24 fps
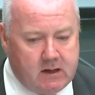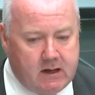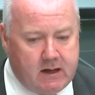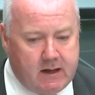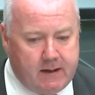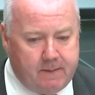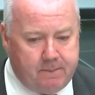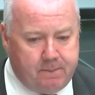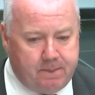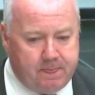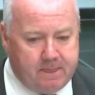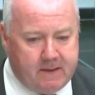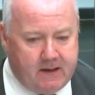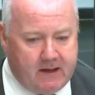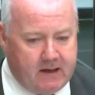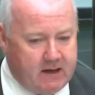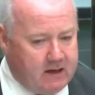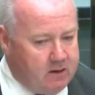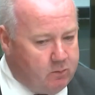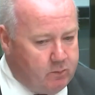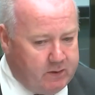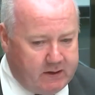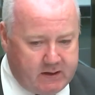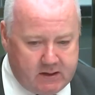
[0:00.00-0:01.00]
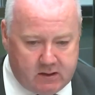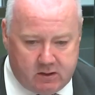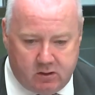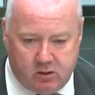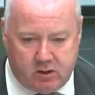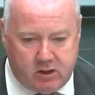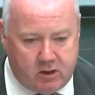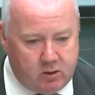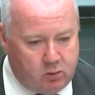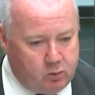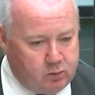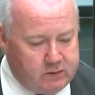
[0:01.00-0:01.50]
And we can
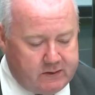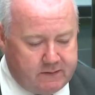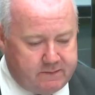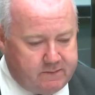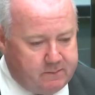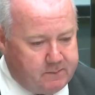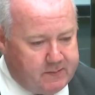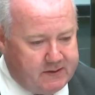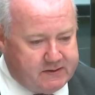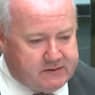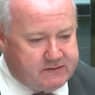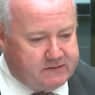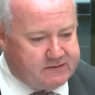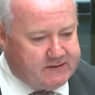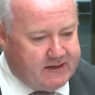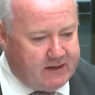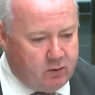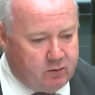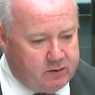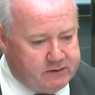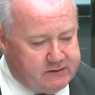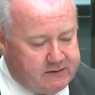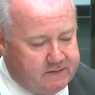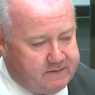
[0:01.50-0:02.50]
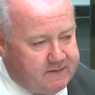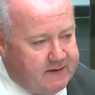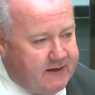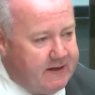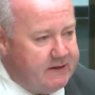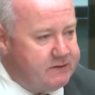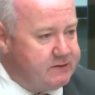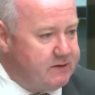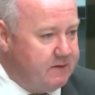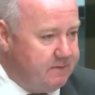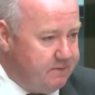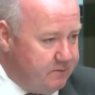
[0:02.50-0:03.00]
look at all different bits of technology for
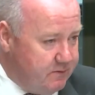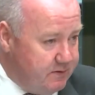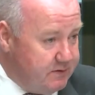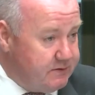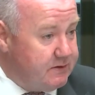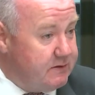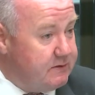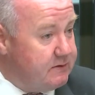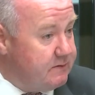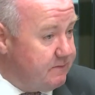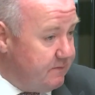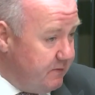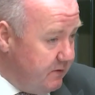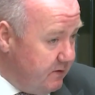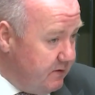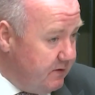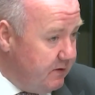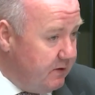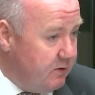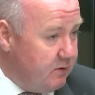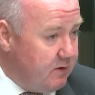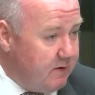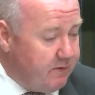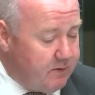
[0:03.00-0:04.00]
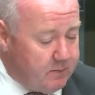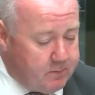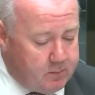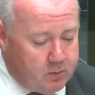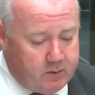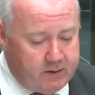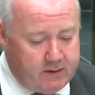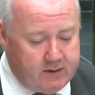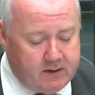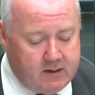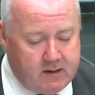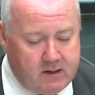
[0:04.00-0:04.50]
that. So for instance, for your other
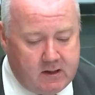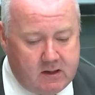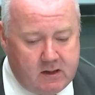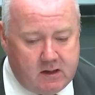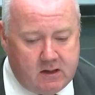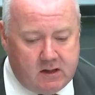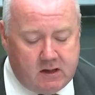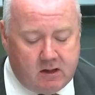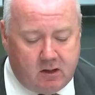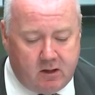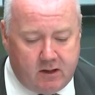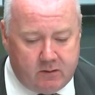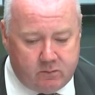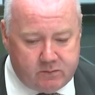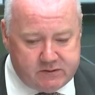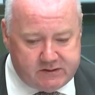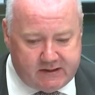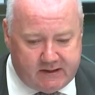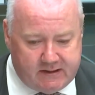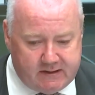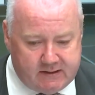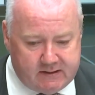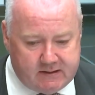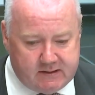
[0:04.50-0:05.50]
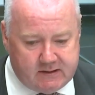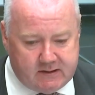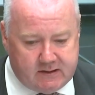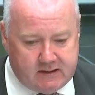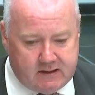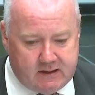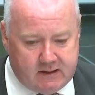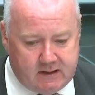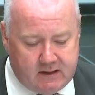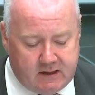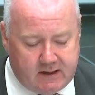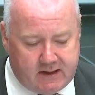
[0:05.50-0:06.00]
point, I was
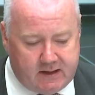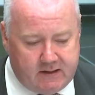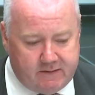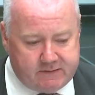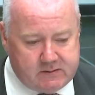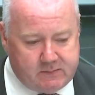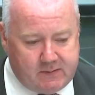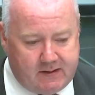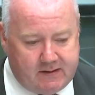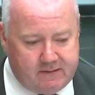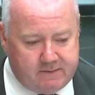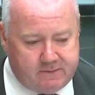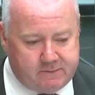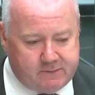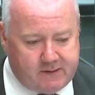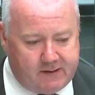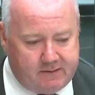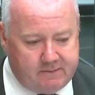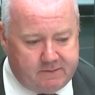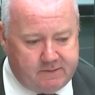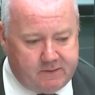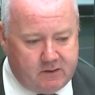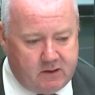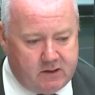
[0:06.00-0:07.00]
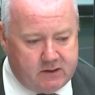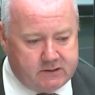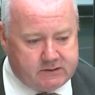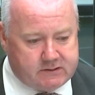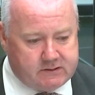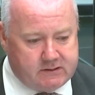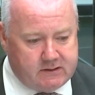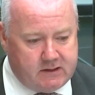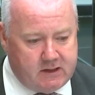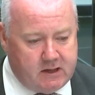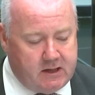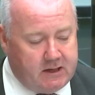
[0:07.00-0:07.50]
lucky enough to be in Frankfurt
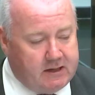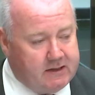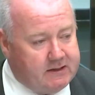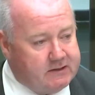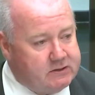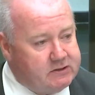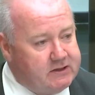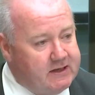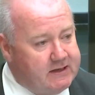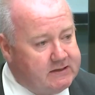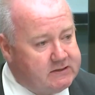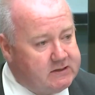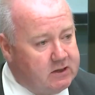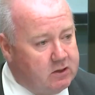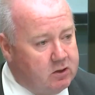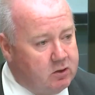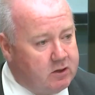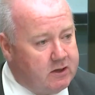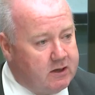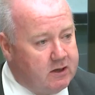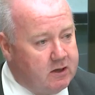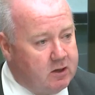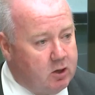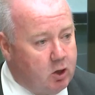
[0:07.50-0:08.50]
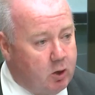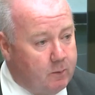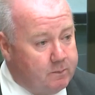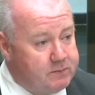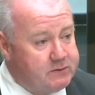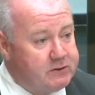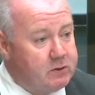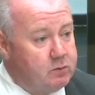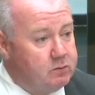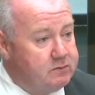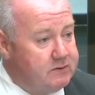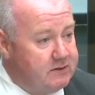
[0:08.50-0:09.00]
earlier this year to look at
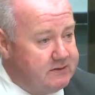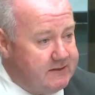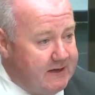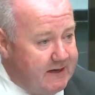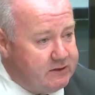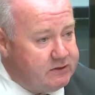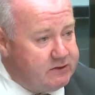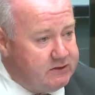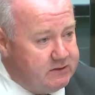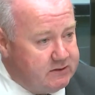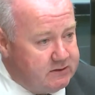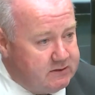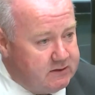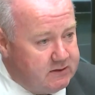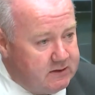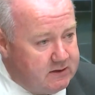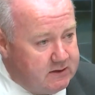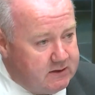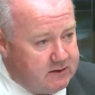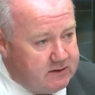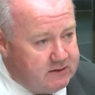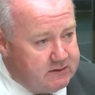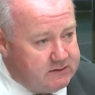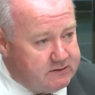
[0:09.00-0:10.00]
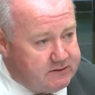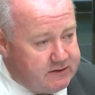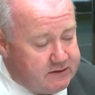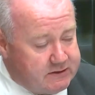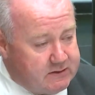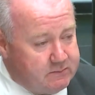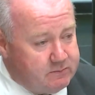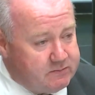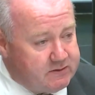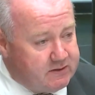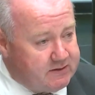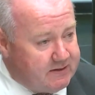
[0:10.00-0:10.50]
obstacle detection
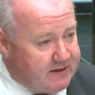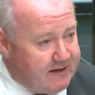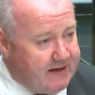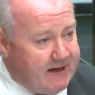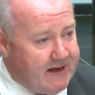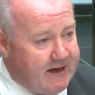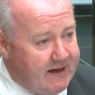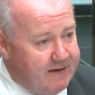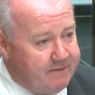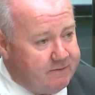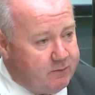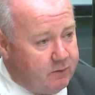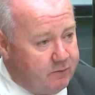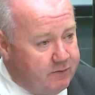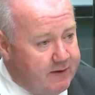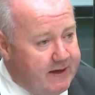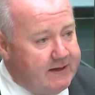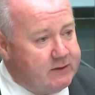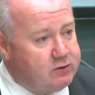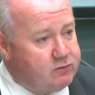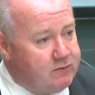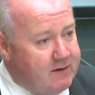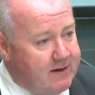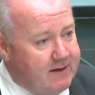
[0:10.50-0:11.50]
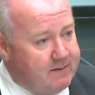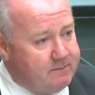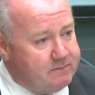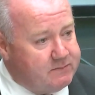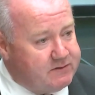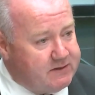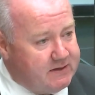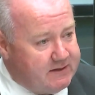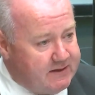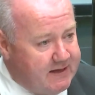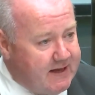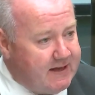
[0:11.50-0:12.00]
systems that they have on their
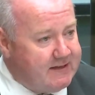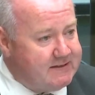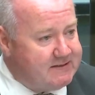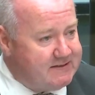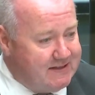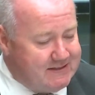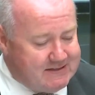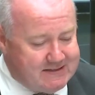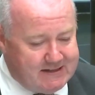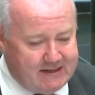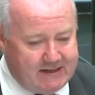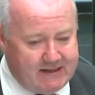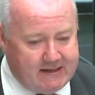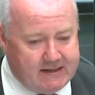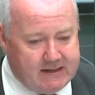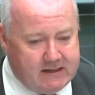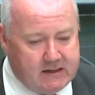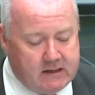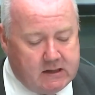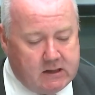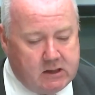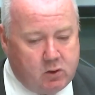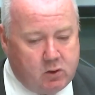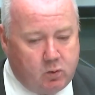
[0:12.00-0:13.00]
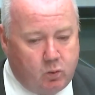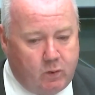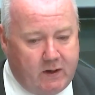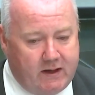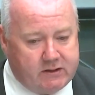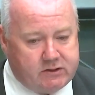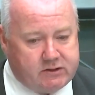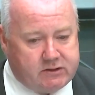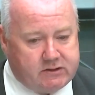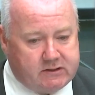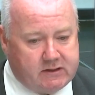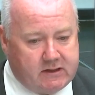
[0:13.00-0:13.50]
trams in that city,
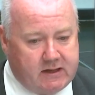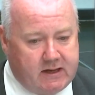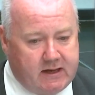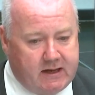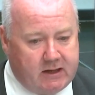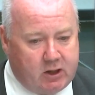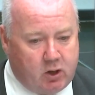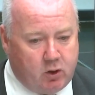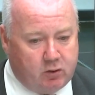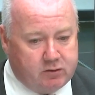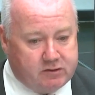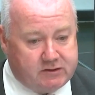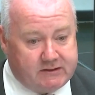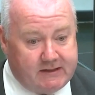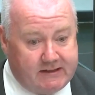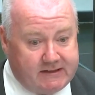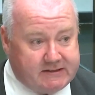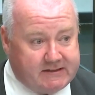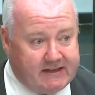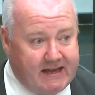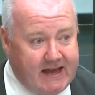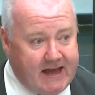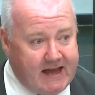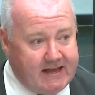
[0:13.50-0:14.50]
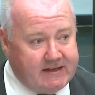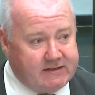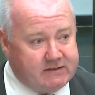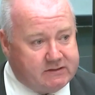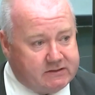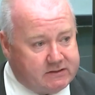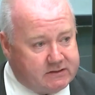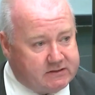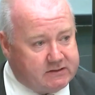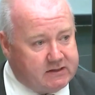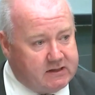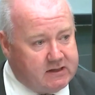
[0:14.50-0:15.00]
which constantly
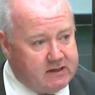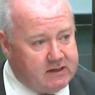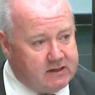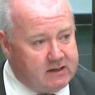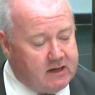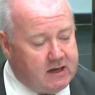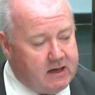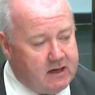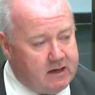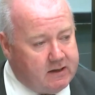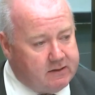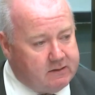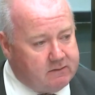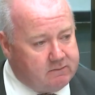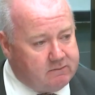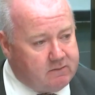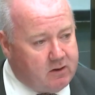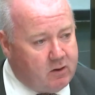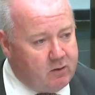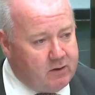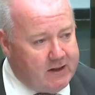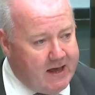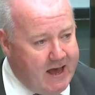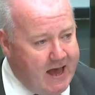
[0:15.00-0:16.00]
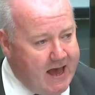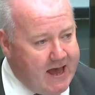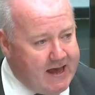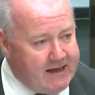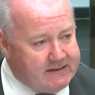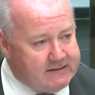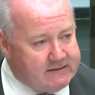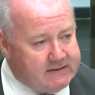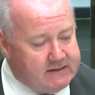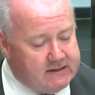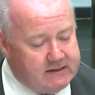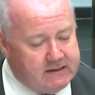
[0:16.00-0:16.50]
scans the road
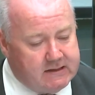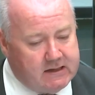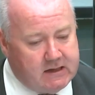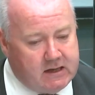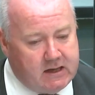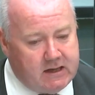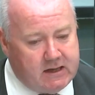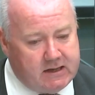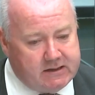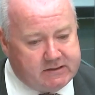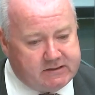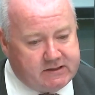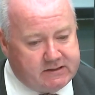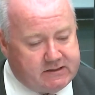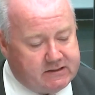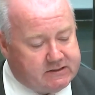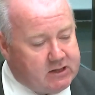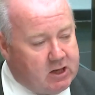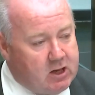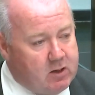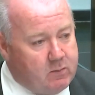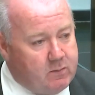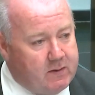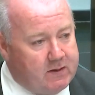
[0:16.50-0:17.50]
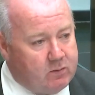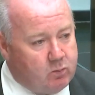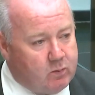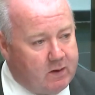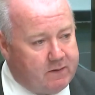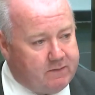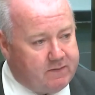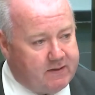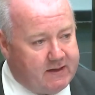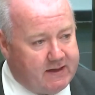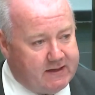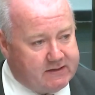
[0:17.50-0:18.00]
ahead to determine
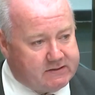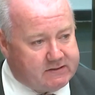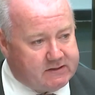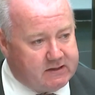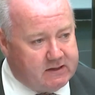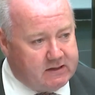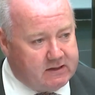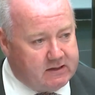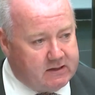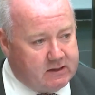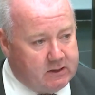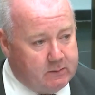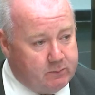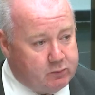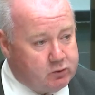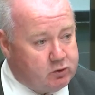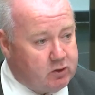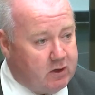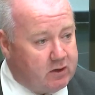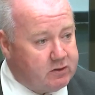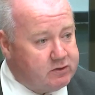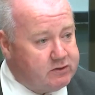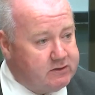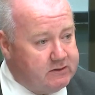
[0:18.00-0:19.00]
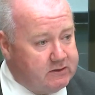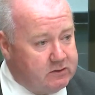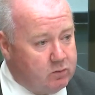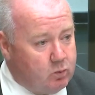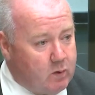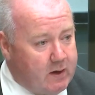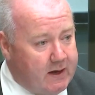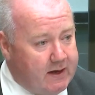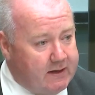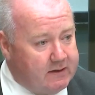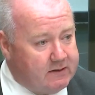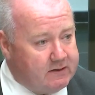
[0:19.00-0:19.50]
whether there's an obstruction in the
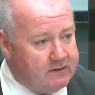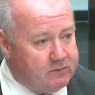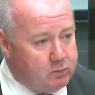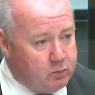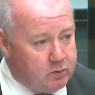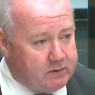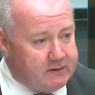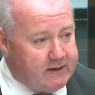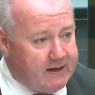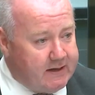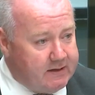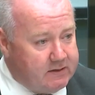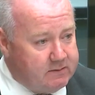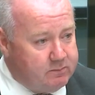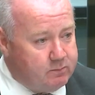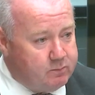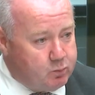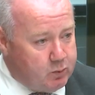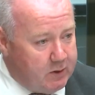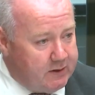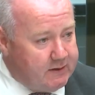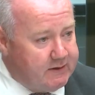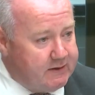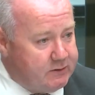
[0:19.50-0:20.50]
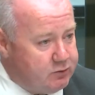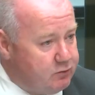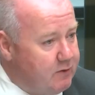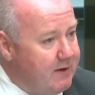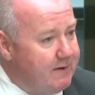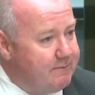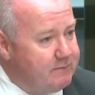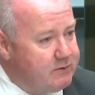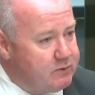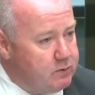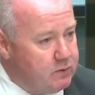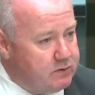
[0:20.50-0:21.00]
way that would then bring the
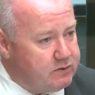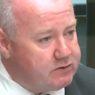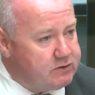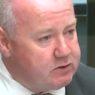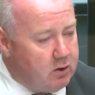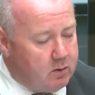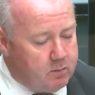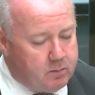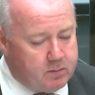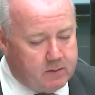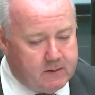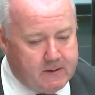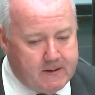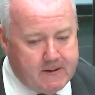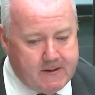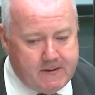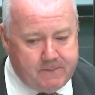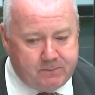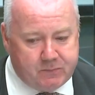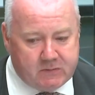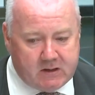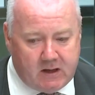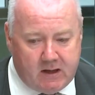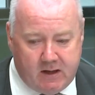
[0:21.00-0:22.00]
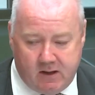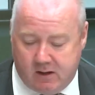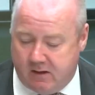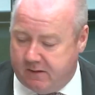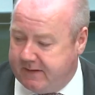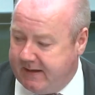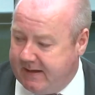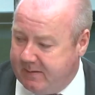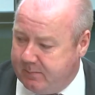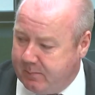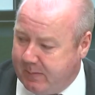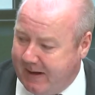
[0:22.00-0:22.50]
tram to a stop. And I
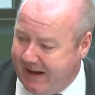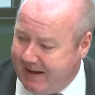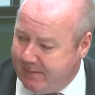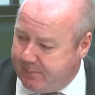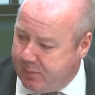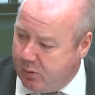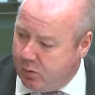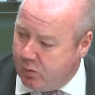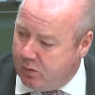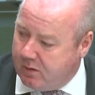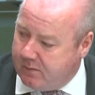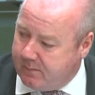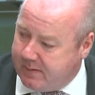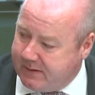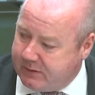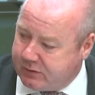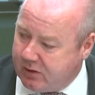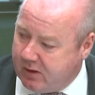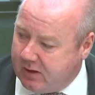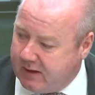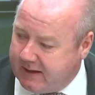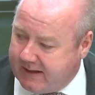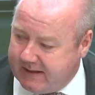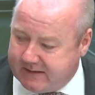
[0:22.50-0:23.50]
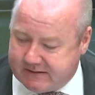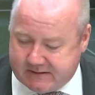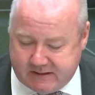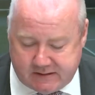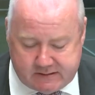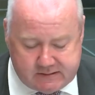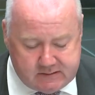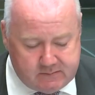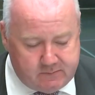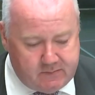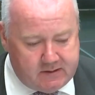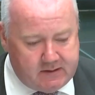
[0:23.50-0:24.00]
think Blackpool have been trialling a
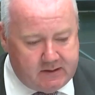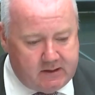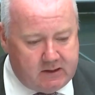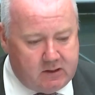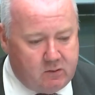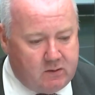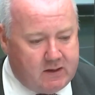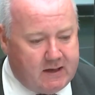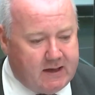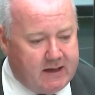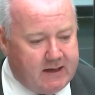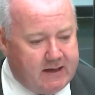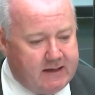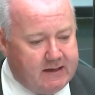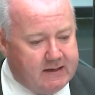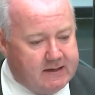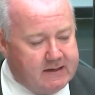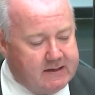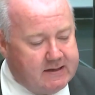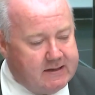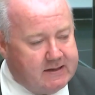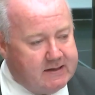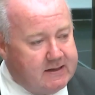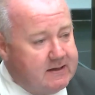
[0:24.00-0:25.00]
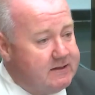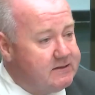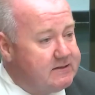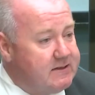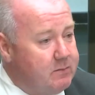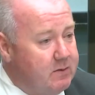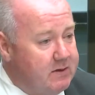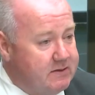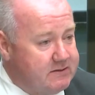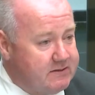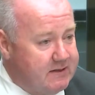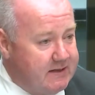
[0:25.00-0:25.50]
system in the UK
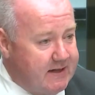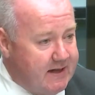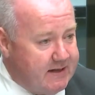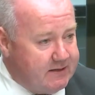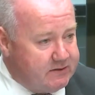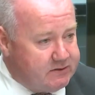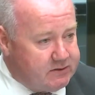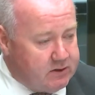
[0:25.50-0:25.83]
similar to that.